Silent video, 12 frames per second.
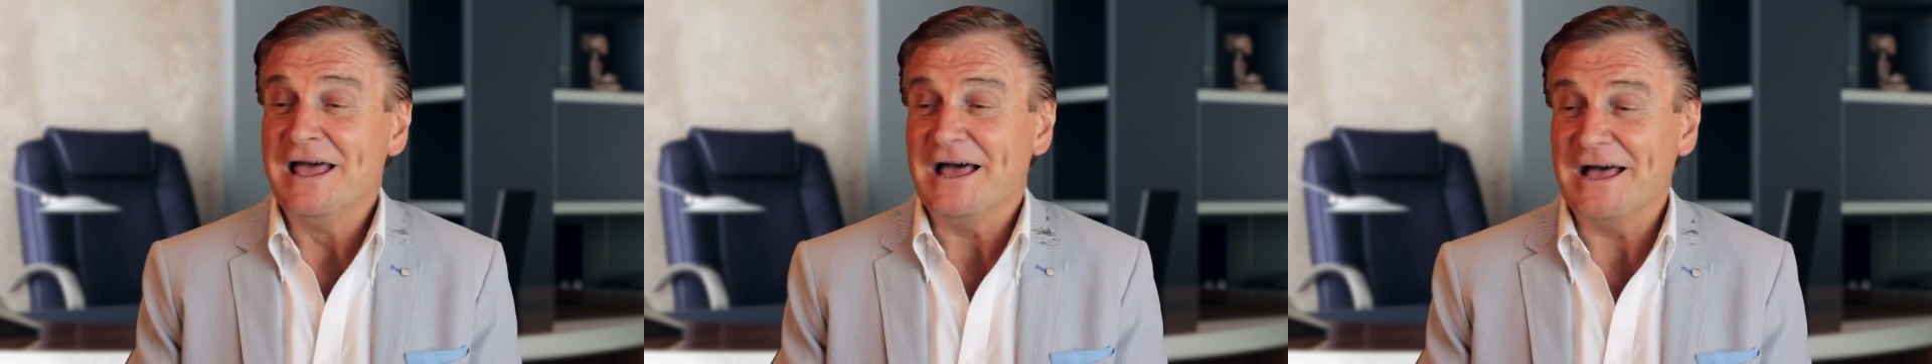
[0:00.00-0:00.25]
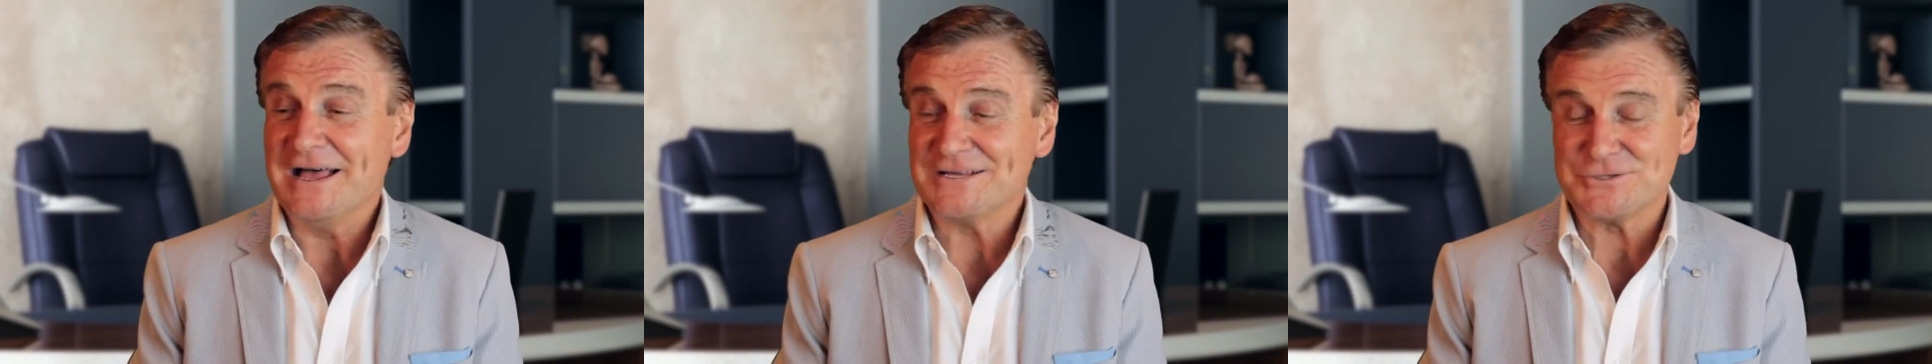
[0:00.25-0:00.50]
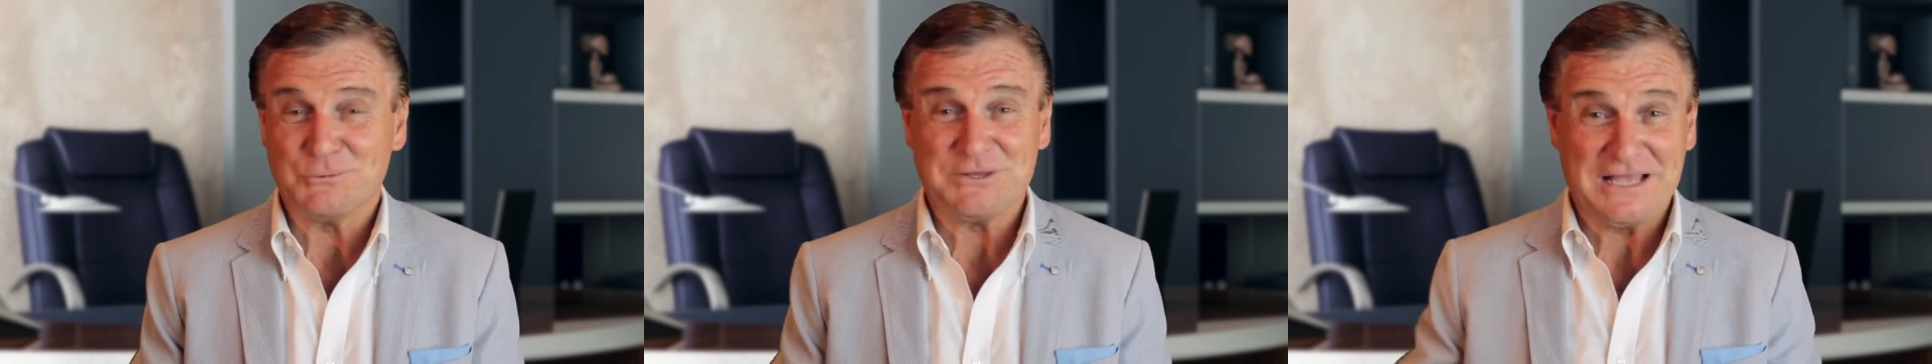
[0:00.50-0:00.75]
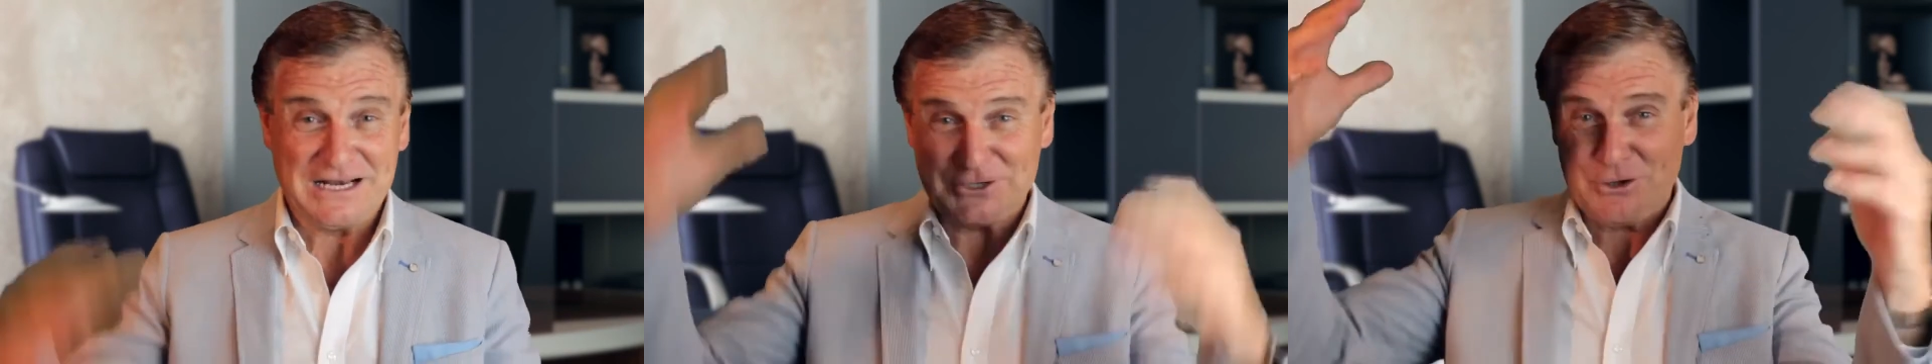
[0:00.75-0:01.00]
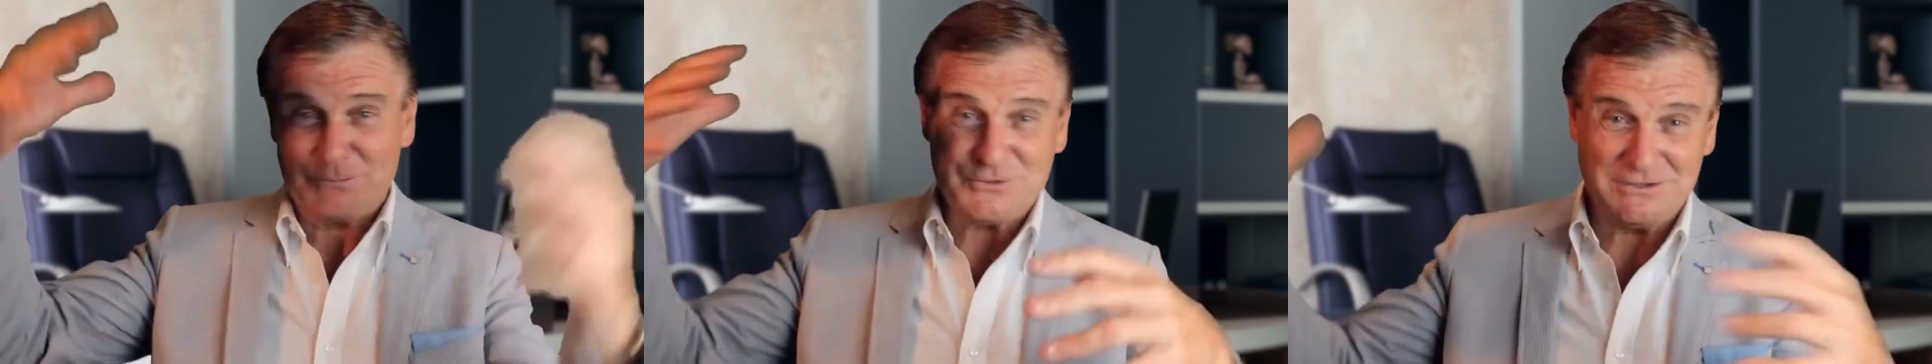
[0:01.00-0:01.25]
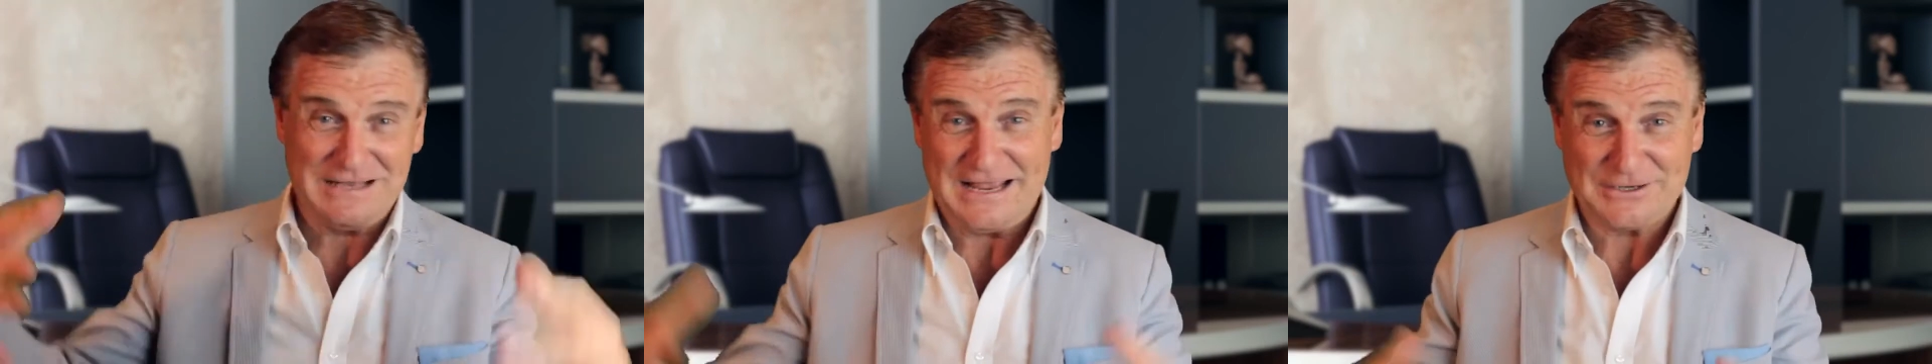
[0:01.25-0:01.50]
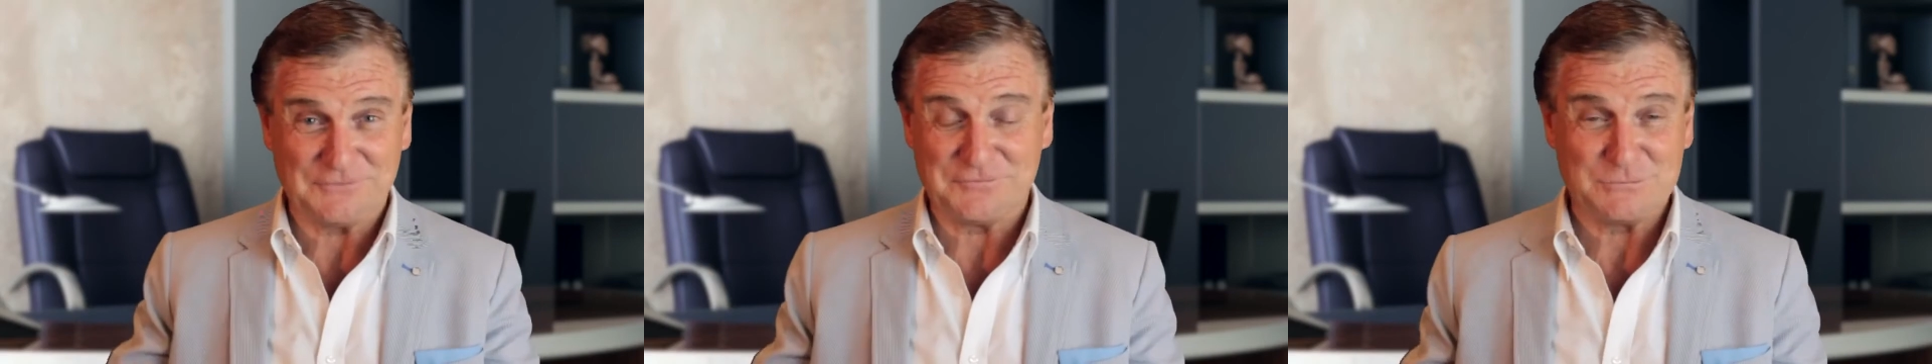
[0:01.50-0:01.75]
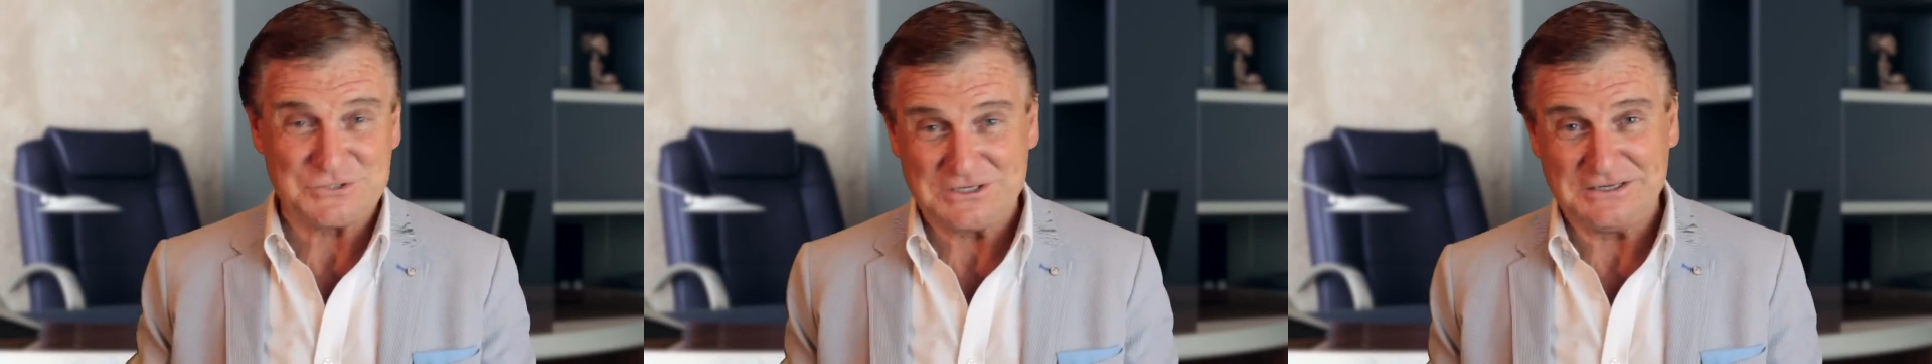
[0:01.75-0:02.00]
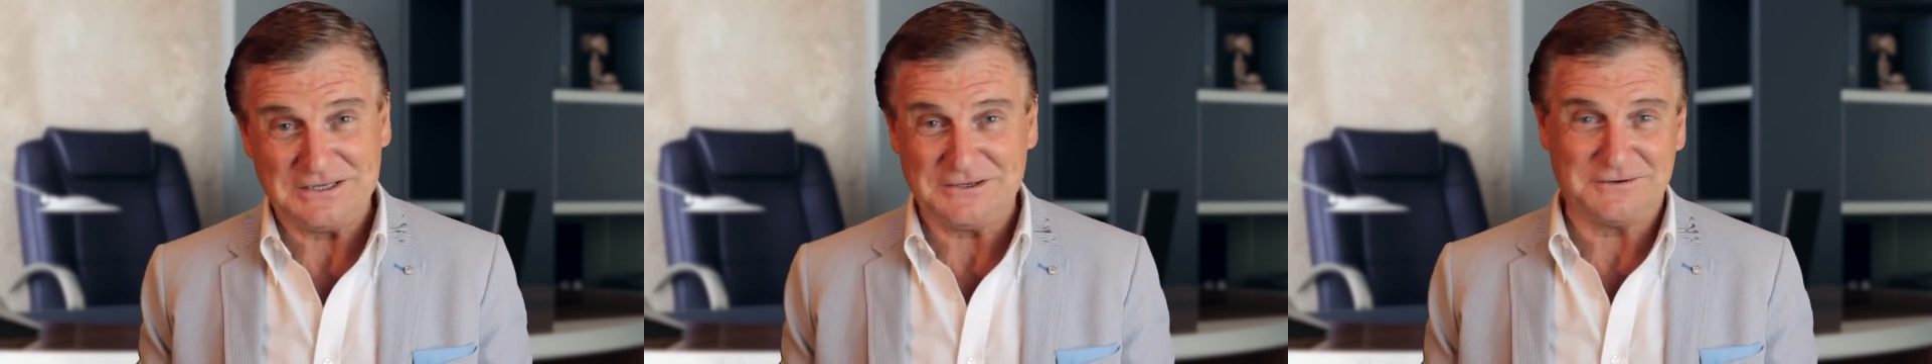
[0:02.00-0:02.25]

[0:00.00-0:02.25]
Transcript: Uh, so when the helicopter landed from Sydney,